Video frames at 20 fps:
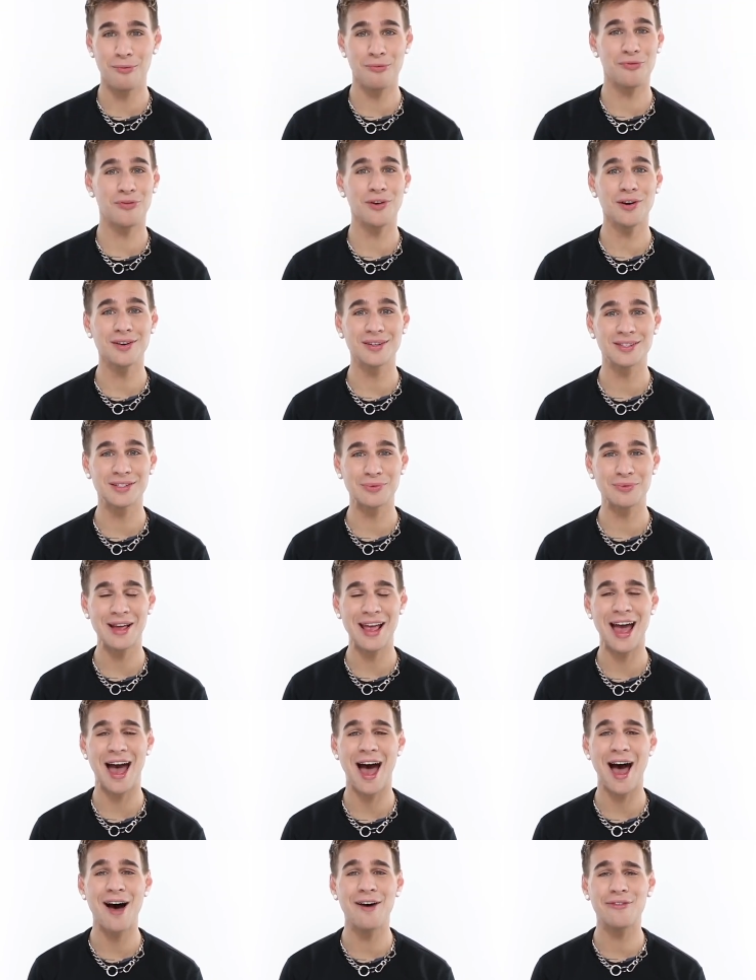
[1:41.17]
first we
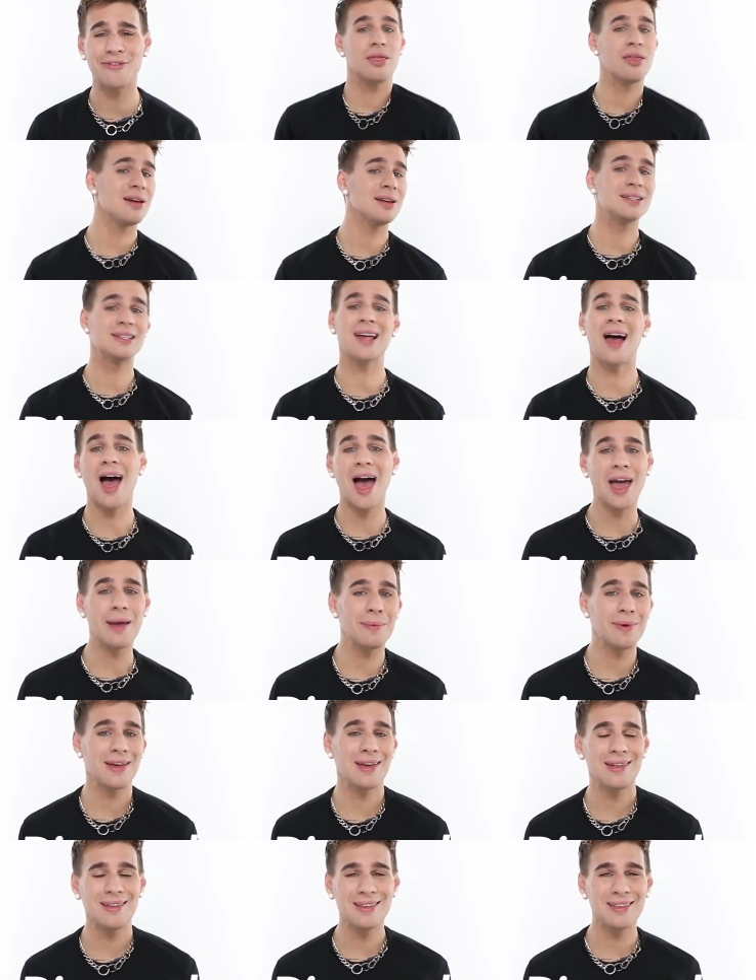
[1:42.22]
have the
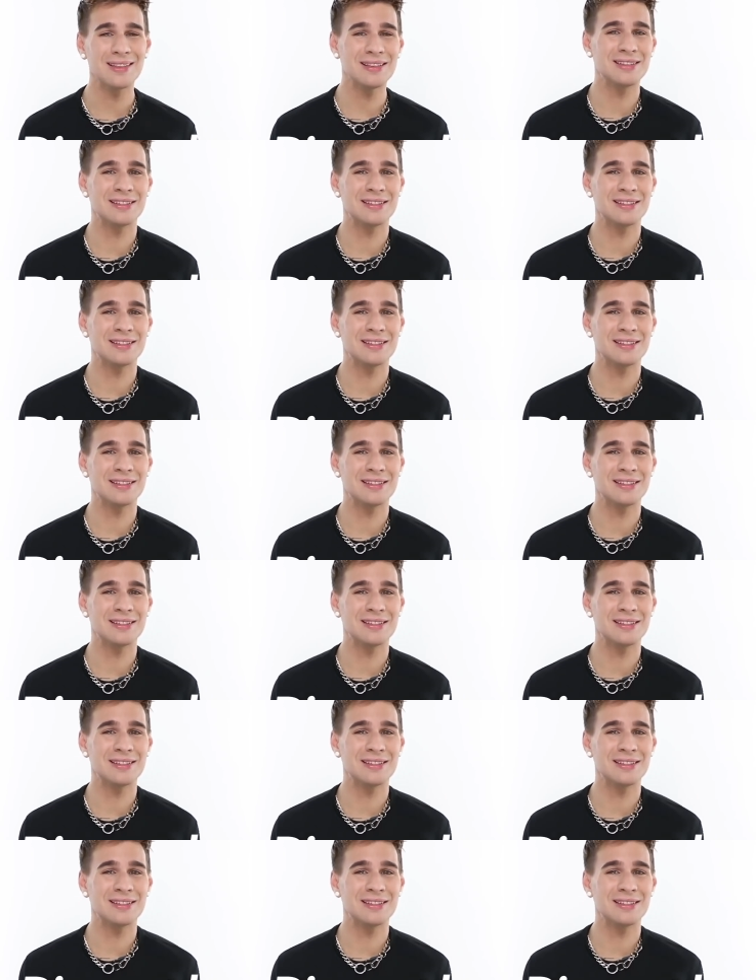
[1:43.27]
diamond.